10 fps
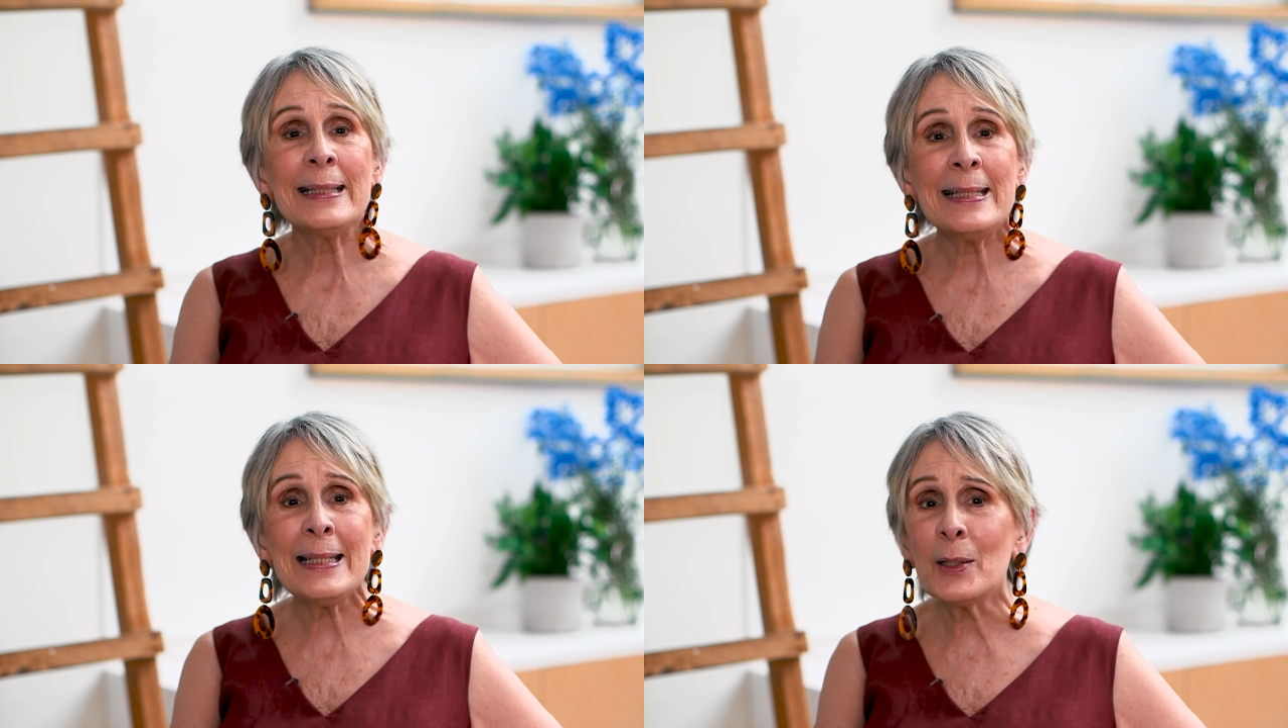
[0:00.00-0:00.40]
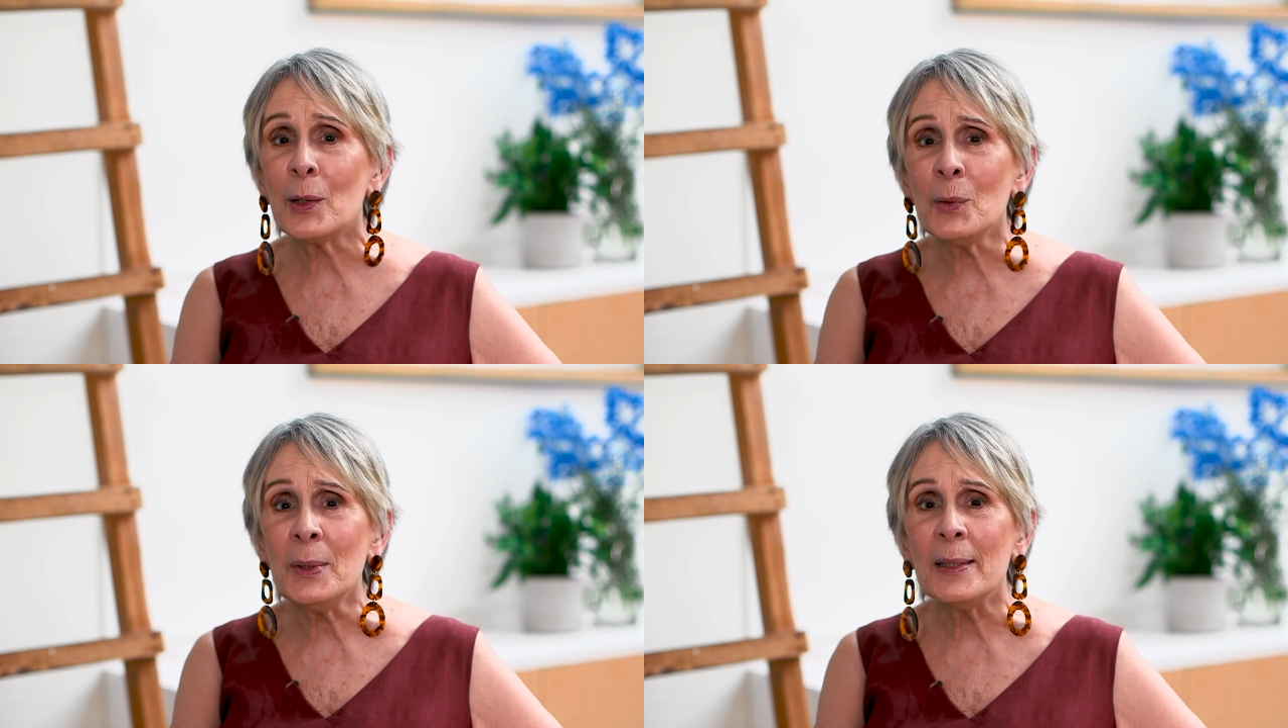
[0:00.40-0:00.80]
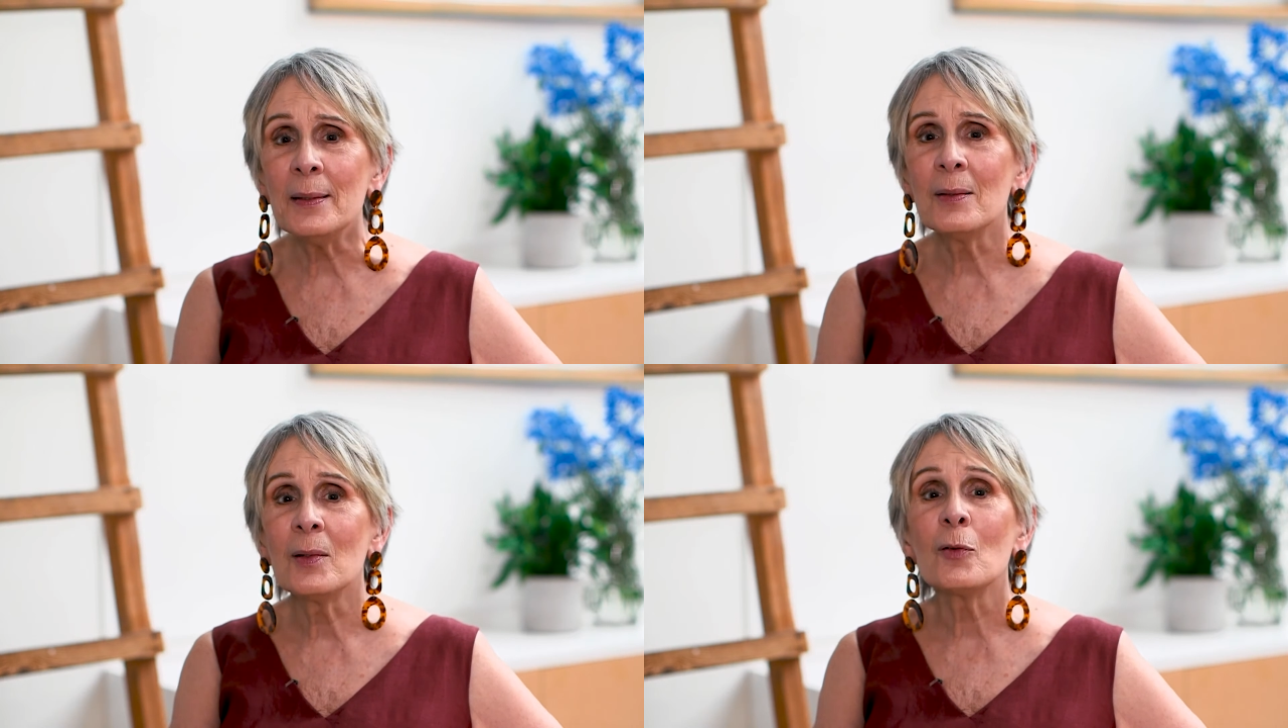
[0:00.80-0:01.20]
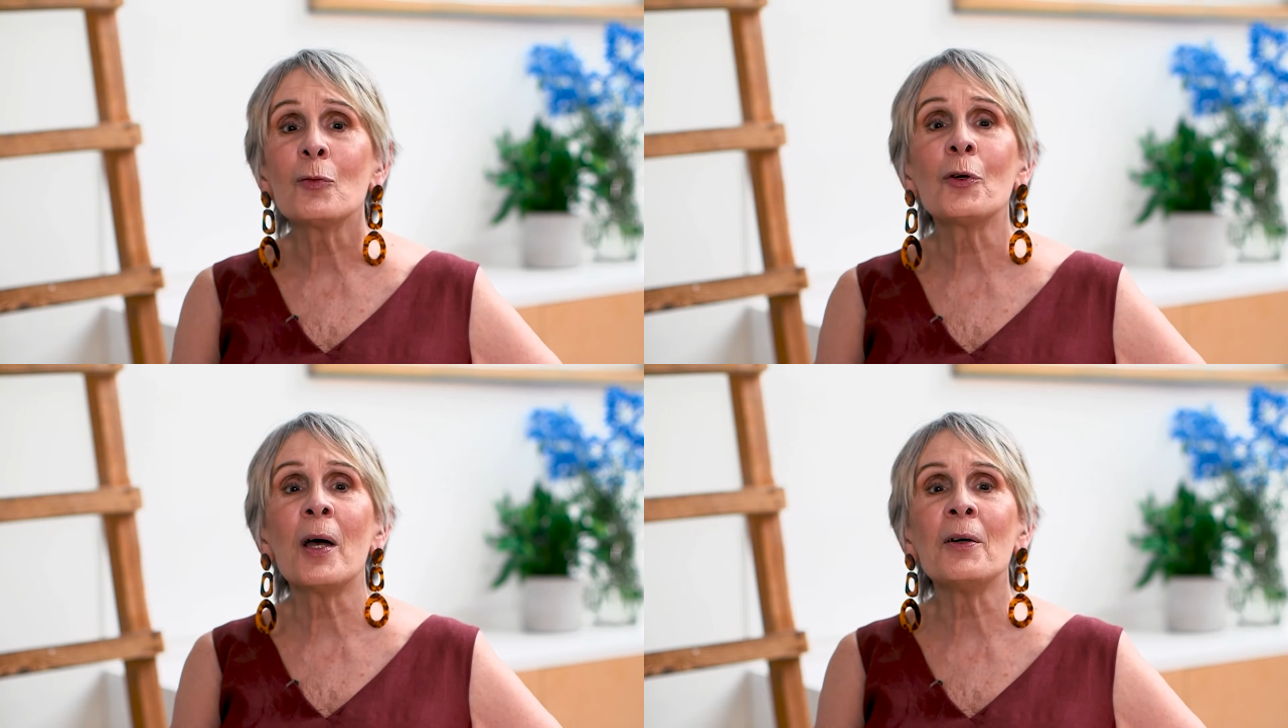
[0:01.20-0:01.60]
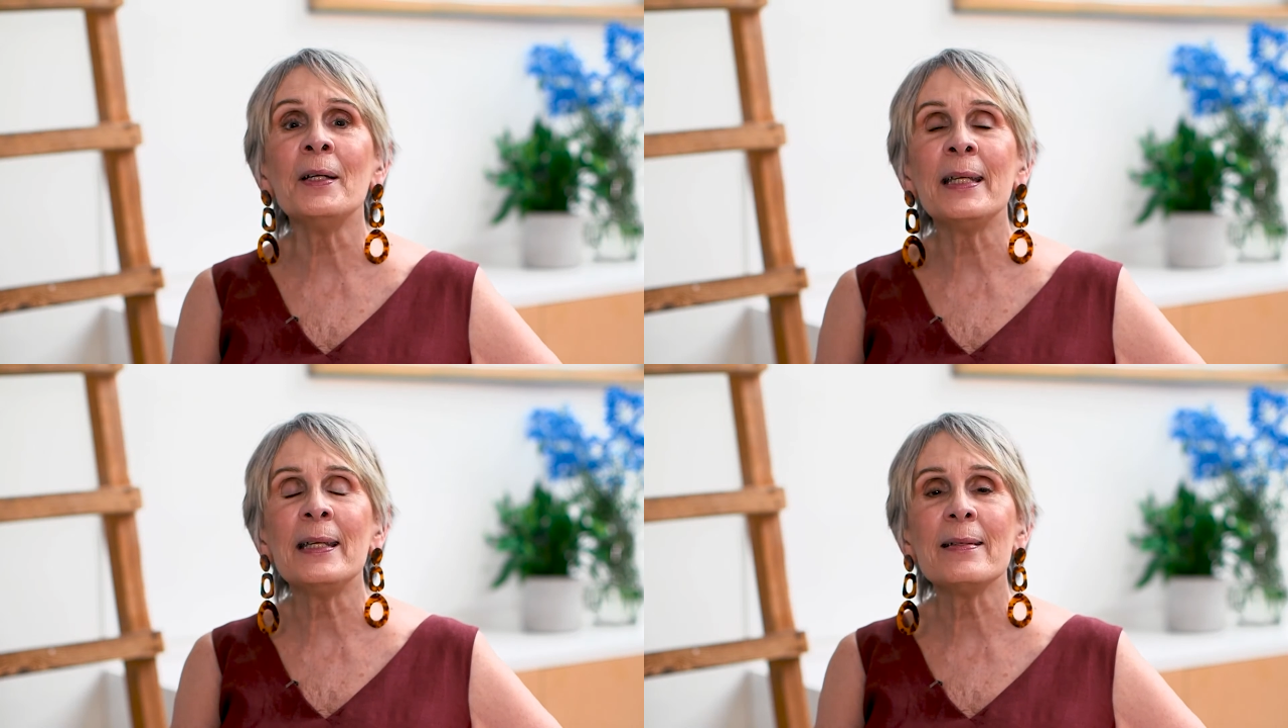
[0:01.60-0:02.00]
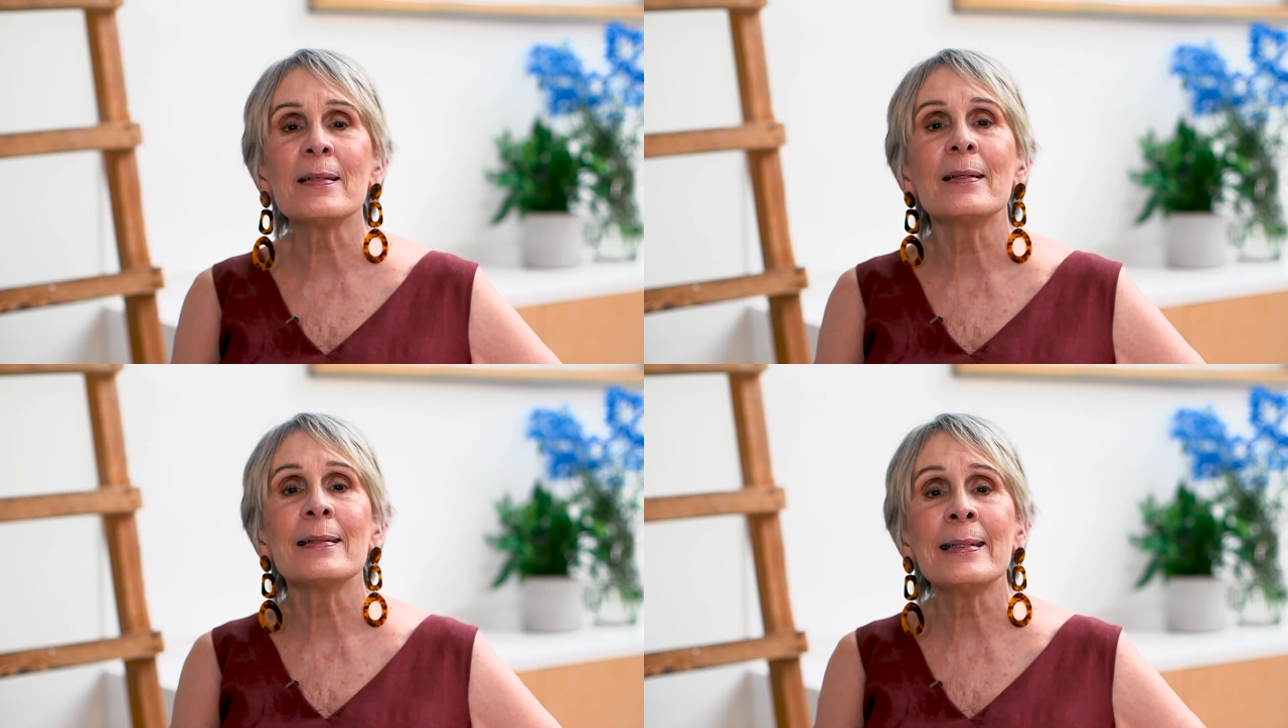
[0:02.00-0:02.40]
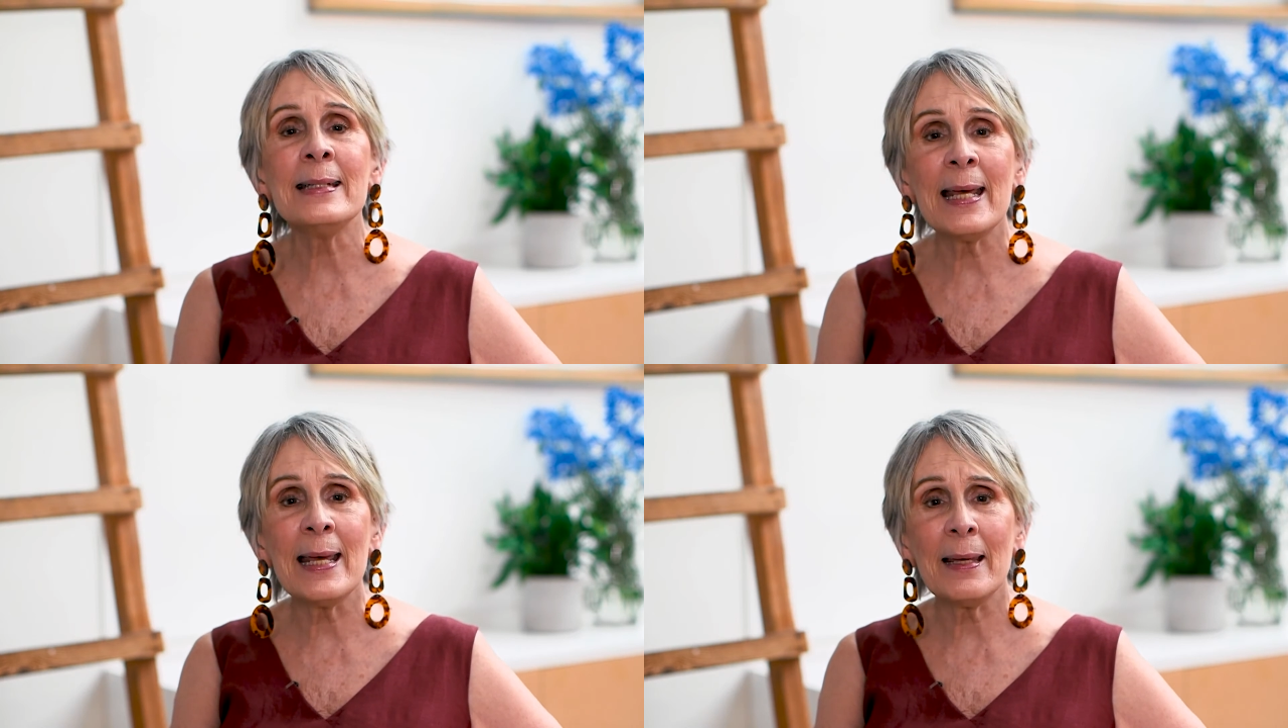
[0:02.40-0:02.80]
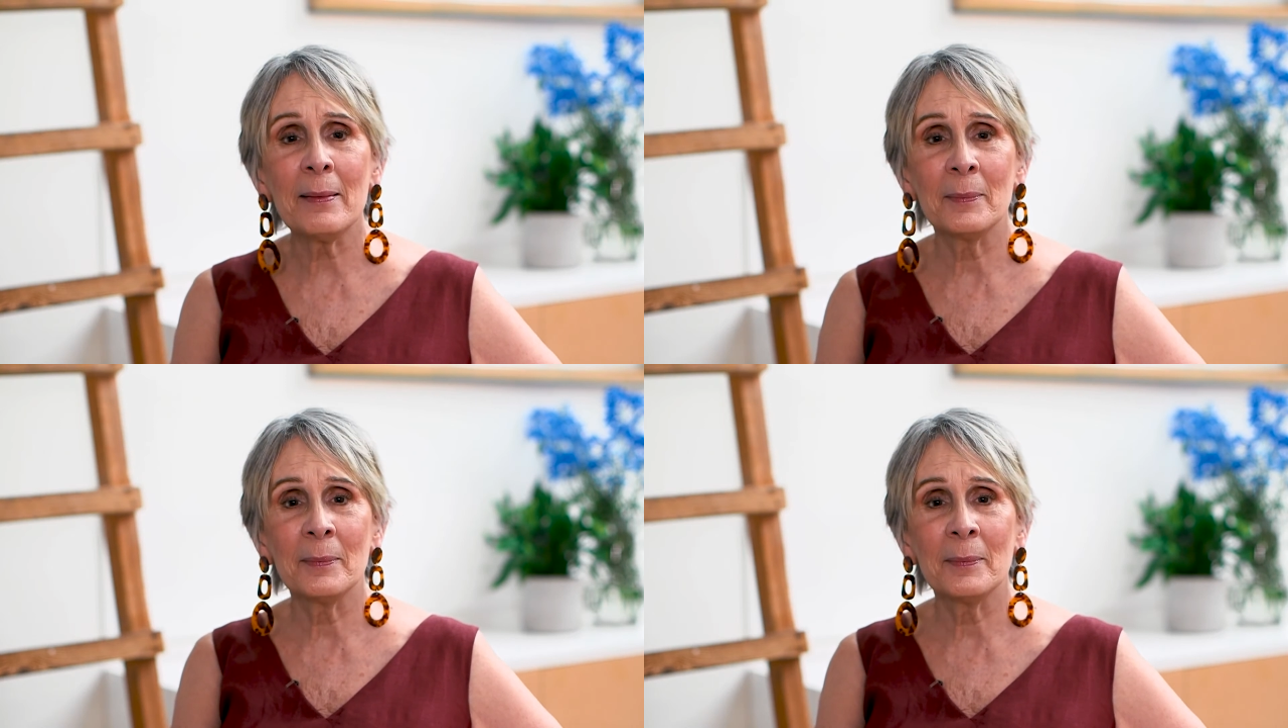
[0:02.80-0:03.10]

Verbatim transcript: decoded for our needs today.